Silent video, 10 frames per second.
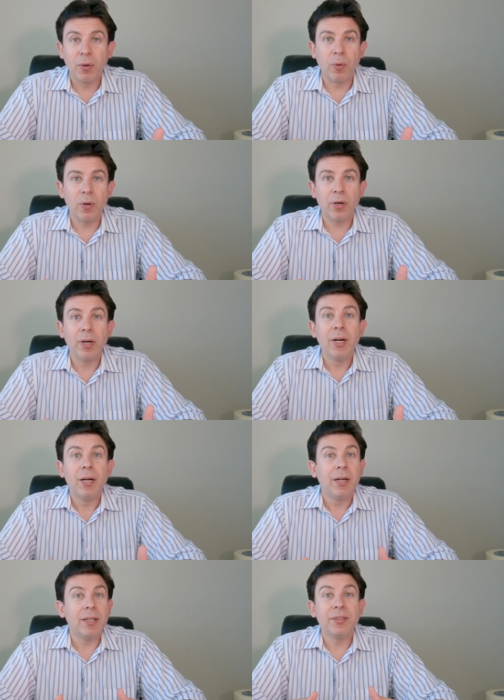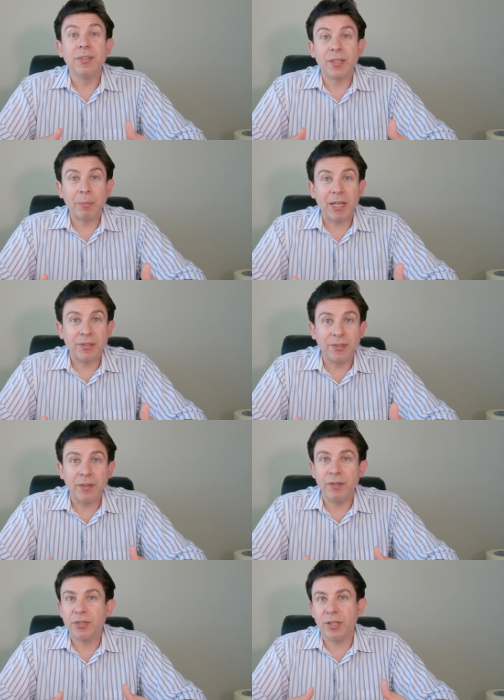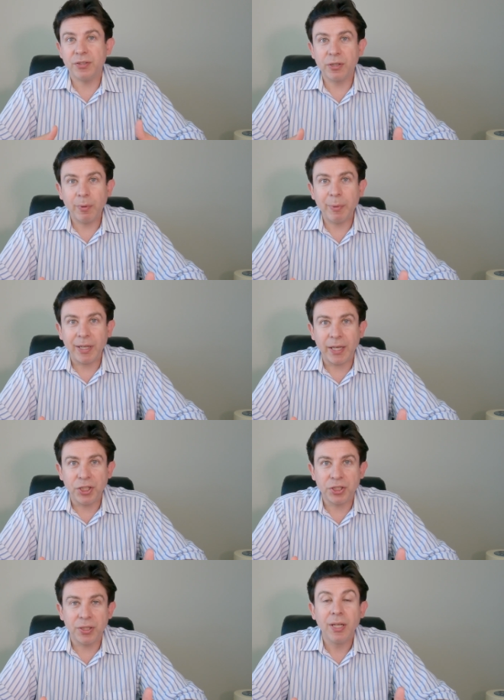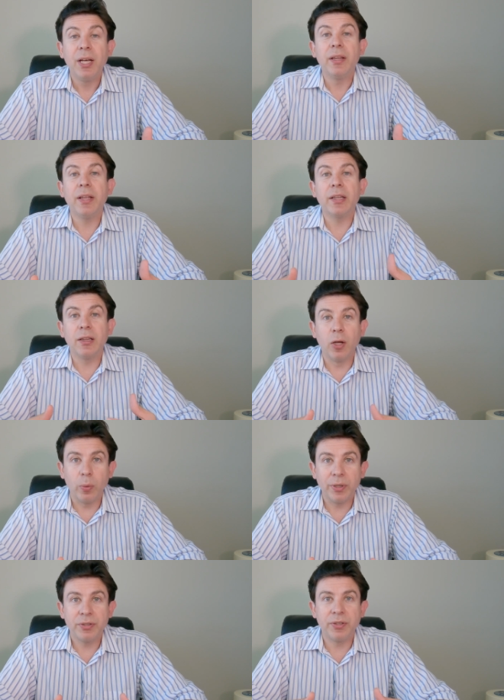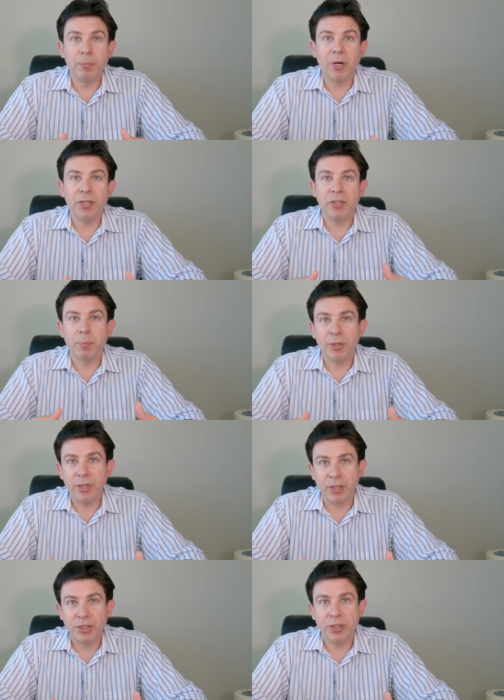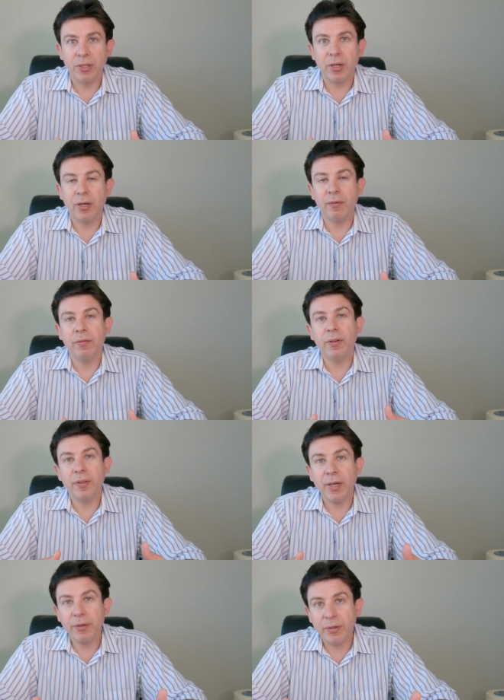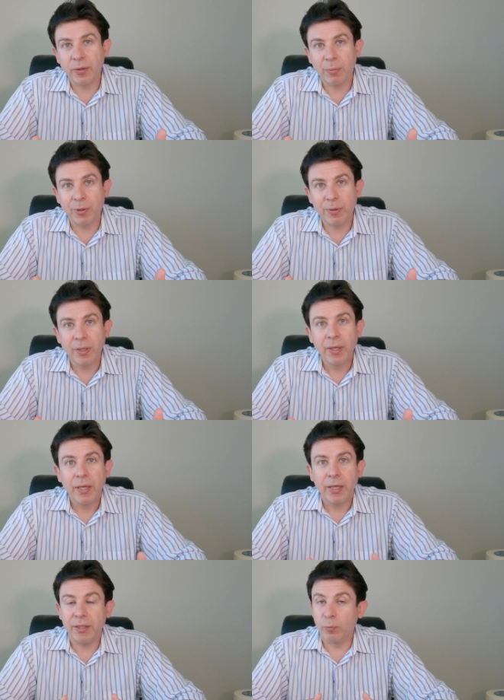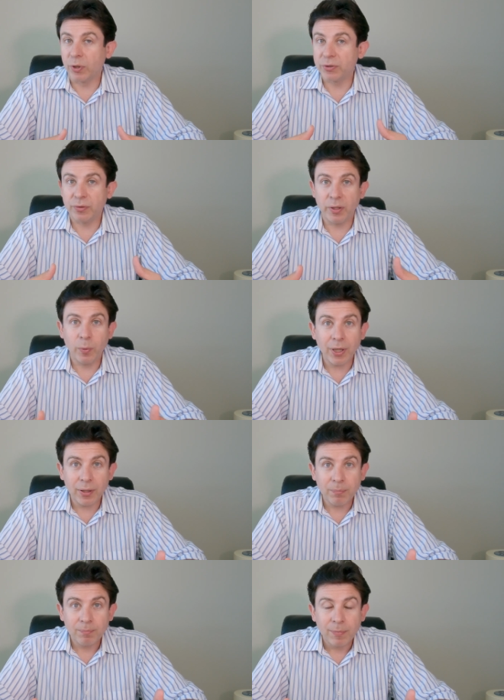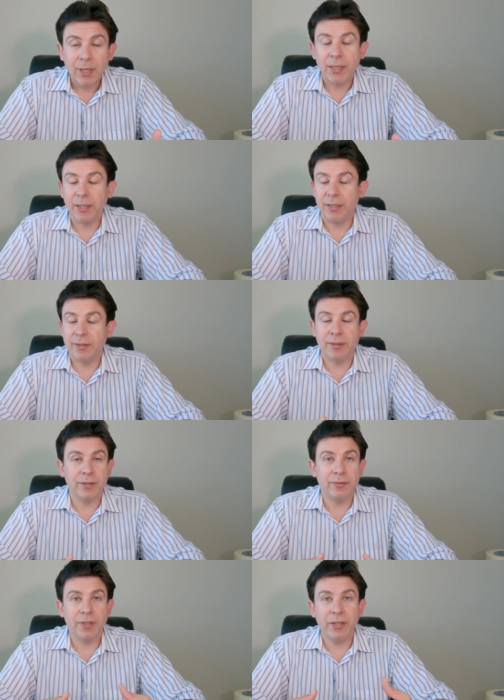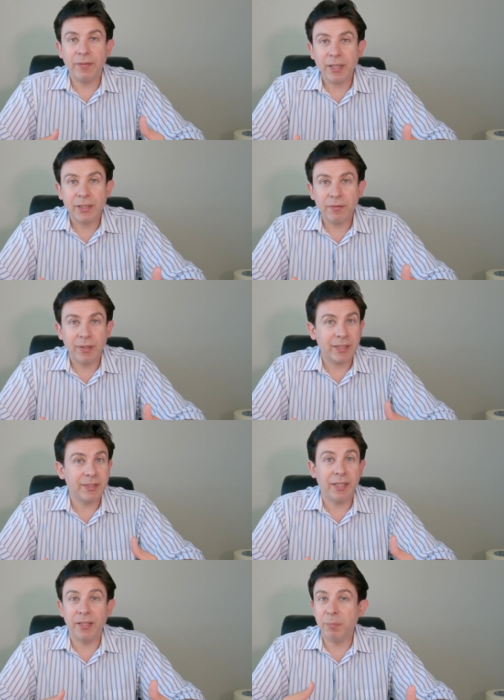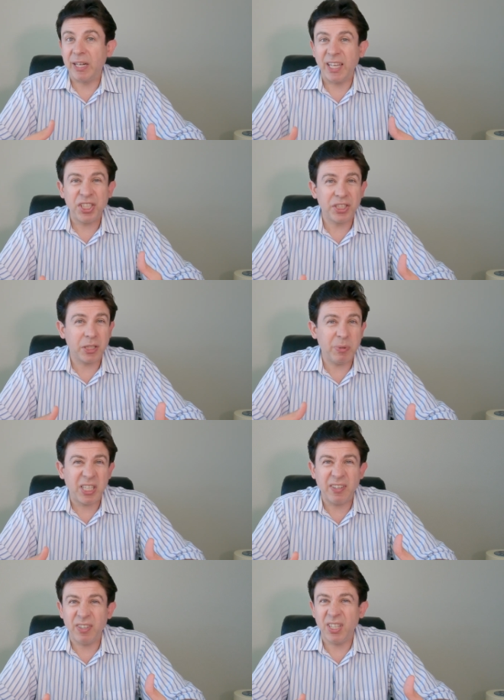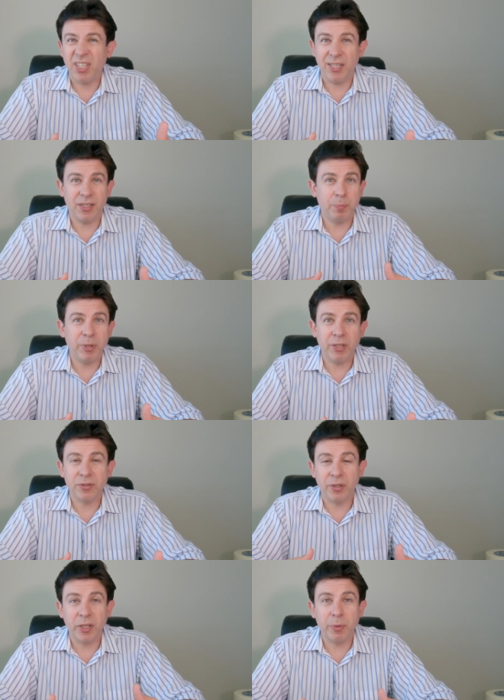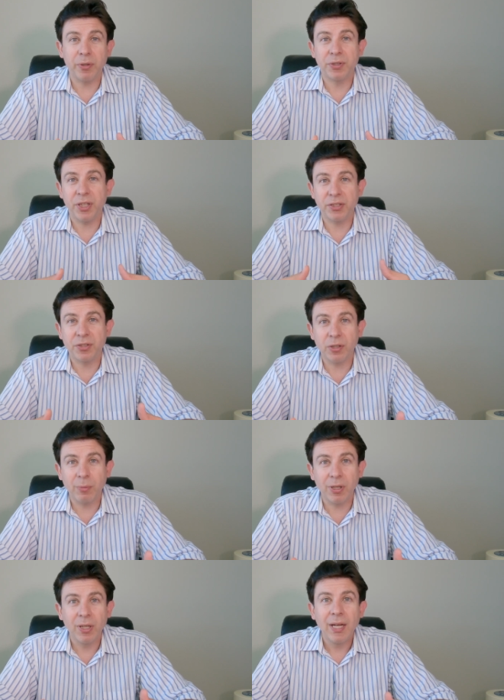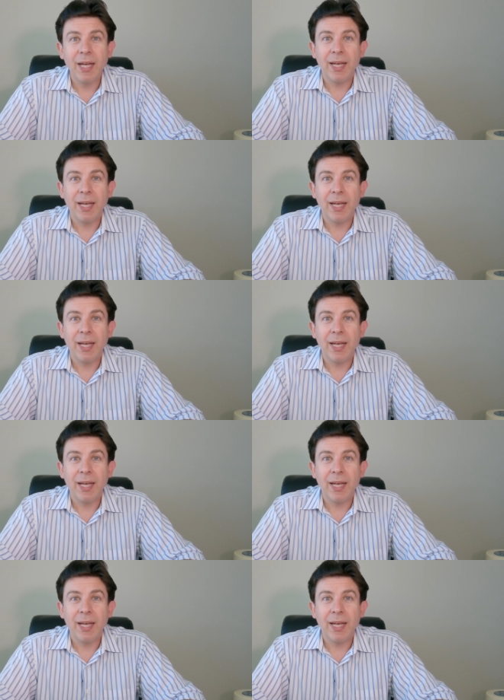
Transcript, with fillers: or in some cases even transdermal medication that lowers the body's production of thyroid hormone. It works really well. It is very effective, and like I said, the medication can be given as pills or liquid or transdermal,